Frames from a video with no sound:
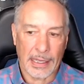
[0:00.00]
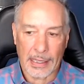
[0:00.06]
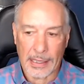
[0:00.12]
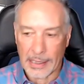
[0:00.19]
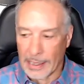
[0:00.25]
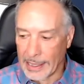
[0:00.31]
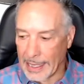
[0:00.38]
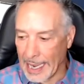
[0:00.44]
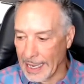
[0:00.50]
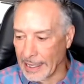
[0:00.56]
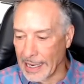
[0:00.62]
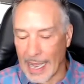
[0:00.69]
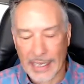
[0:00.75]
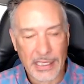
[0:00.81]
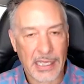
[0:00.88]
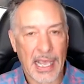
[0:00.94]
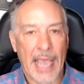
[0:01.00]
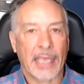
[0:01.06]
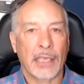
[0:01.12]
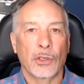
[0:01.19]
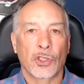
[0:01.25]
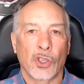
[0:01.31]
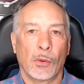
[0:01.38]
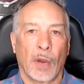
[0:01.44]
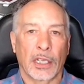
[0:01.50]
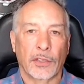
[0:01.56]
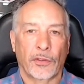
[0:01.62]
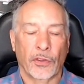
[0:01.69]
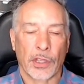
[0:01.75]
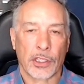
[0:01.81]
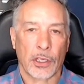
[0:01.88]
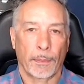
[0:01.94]
Again, guys, thank you so much for
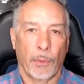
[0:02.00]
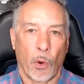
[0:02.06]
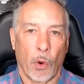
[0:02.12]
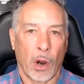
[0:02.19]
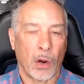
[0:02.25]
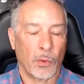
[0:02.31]
the support.